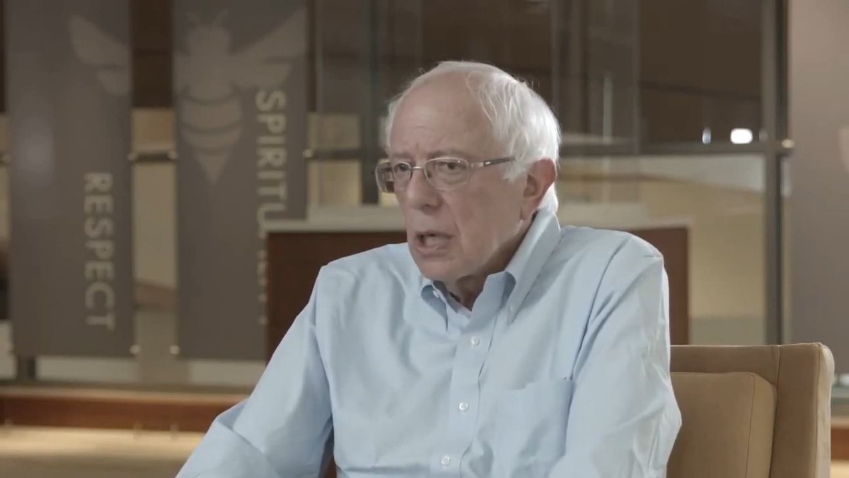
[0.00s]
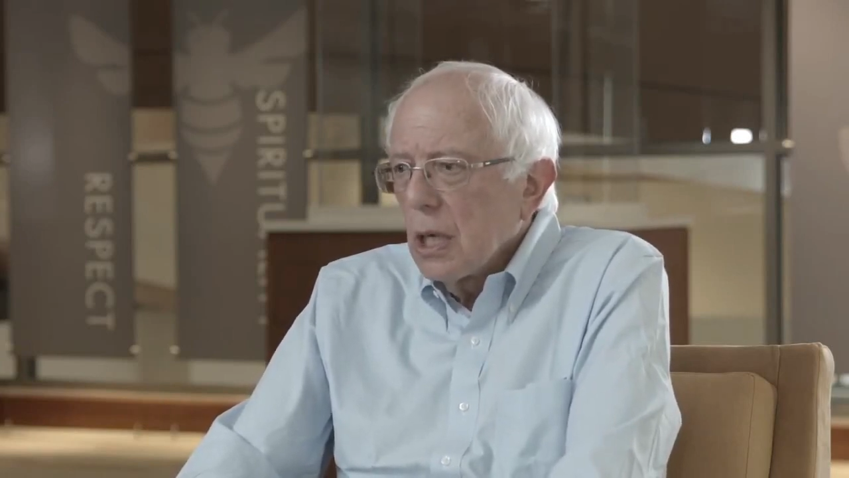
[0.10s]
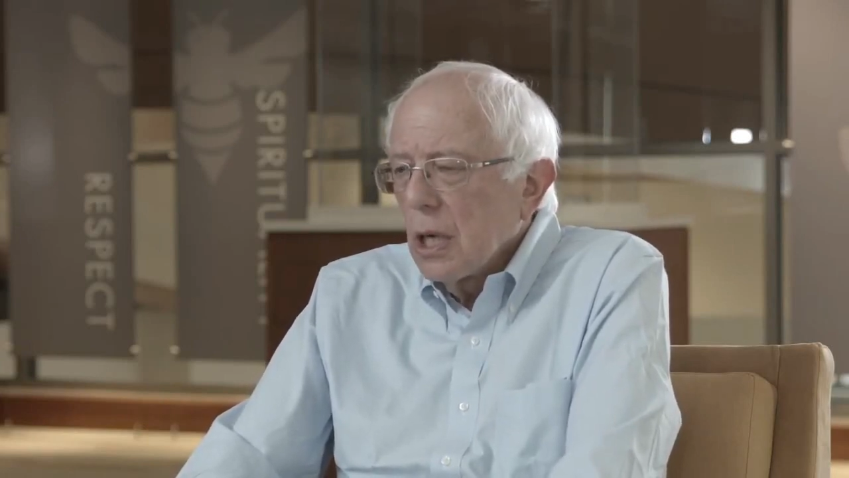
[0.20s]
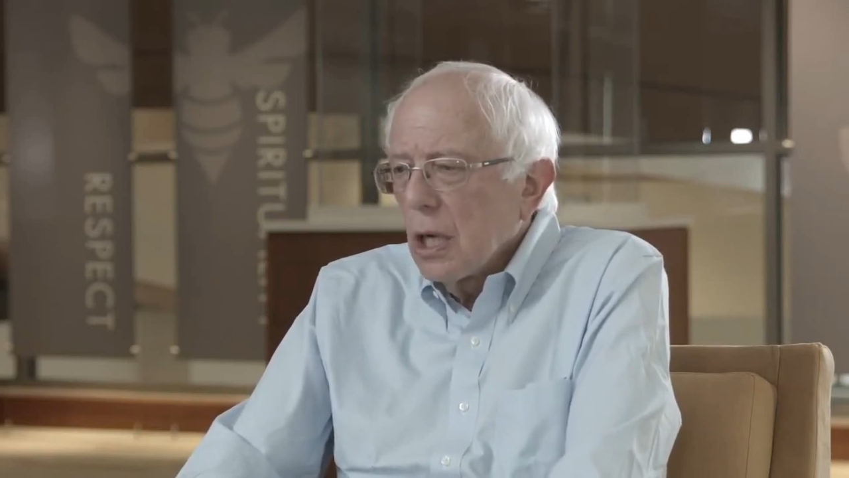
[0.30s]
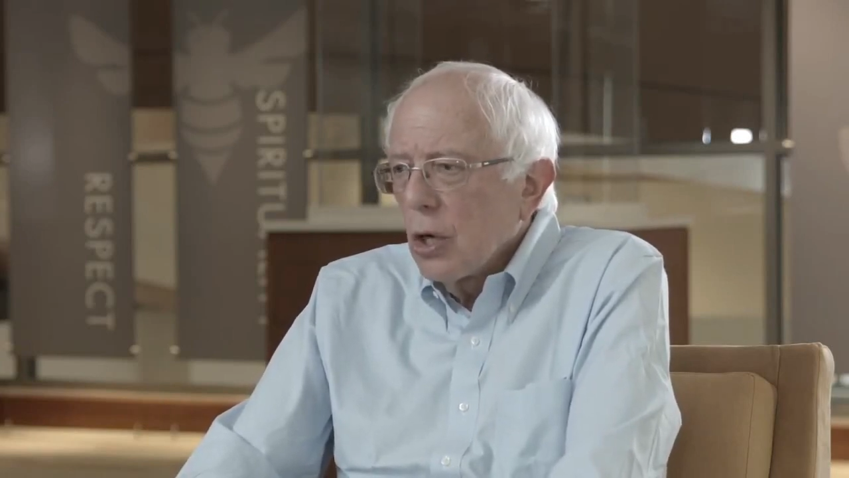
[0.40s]

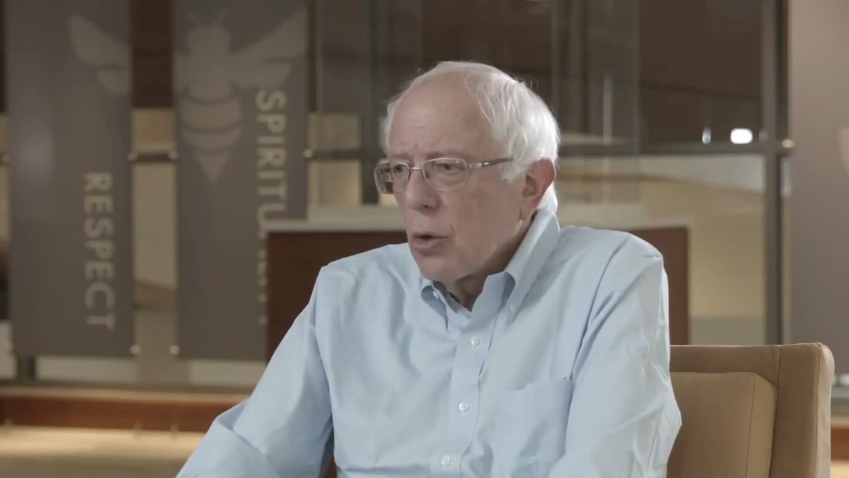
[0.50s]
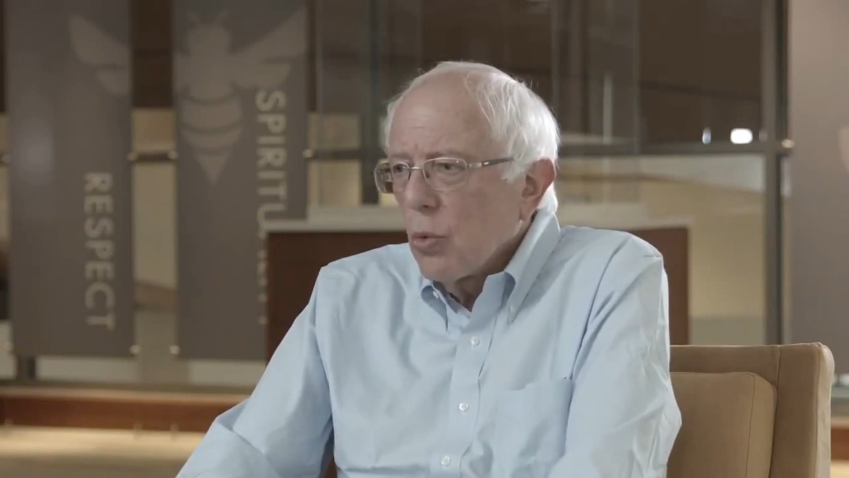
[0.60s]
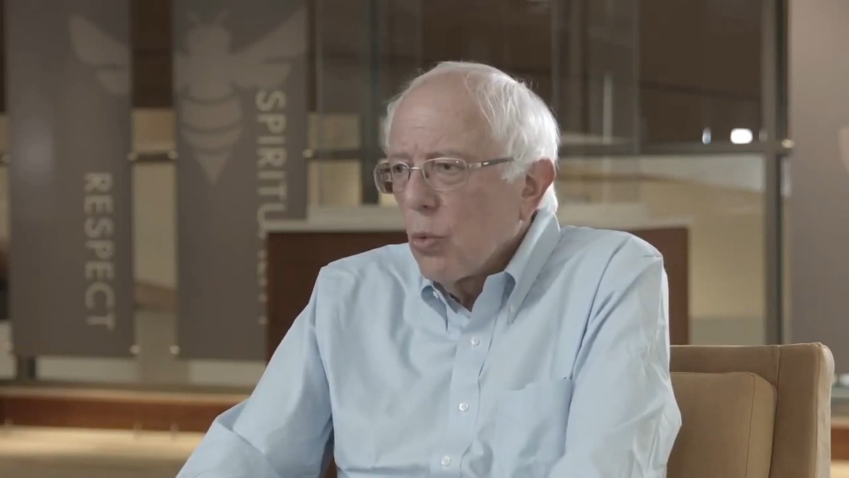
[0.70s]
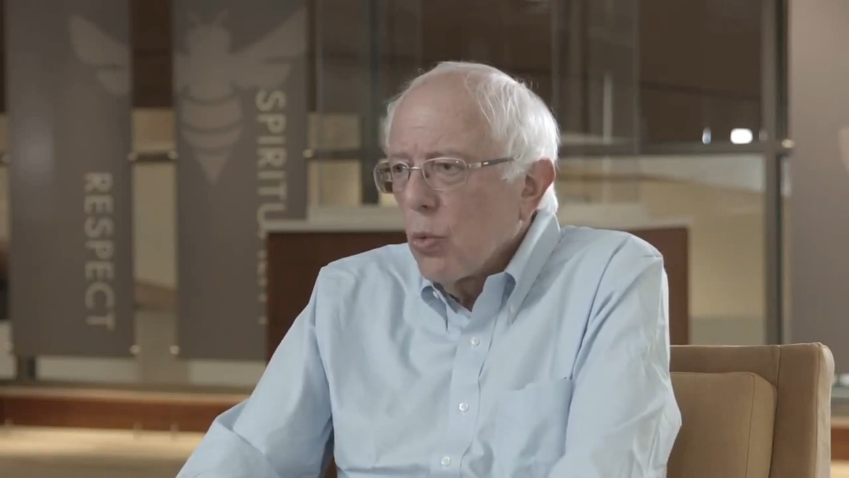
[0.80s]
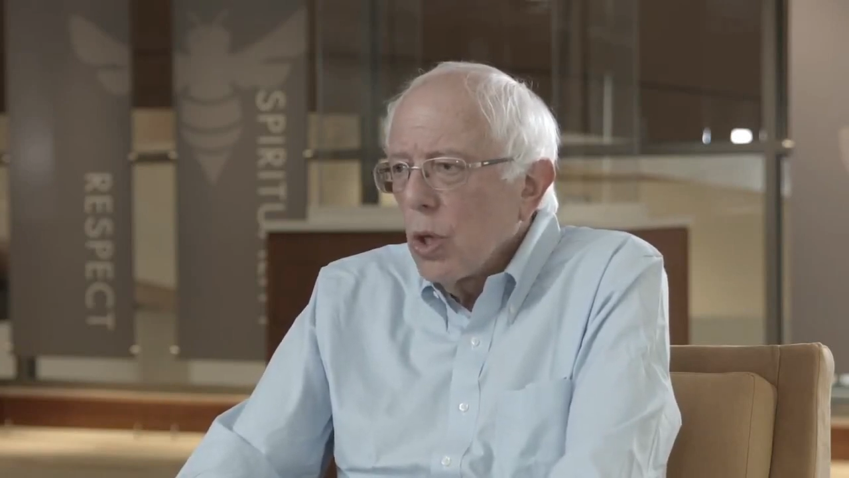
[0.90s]
uh,
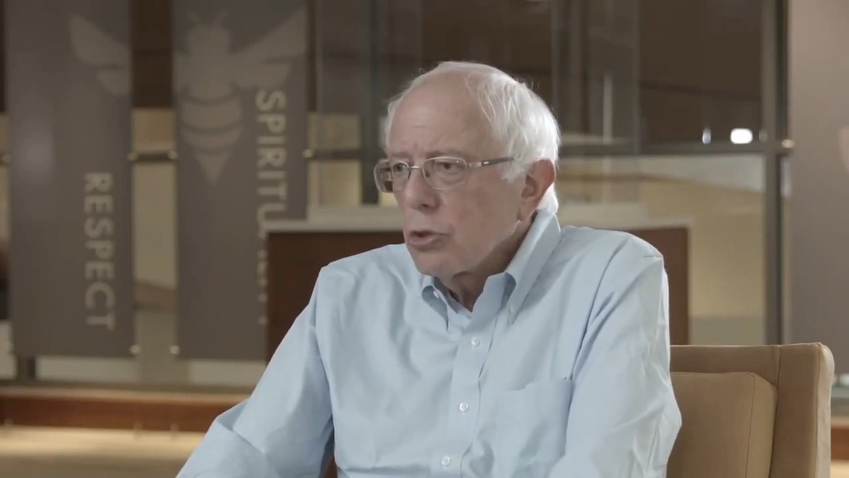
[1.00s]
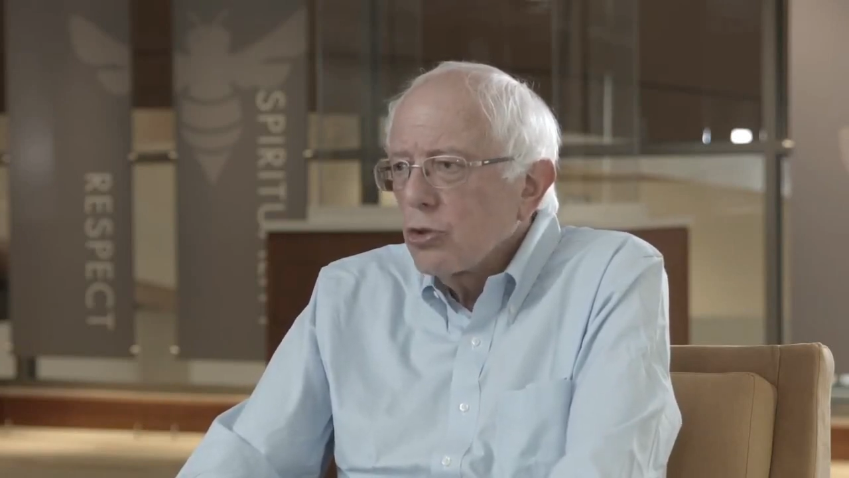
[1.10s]
will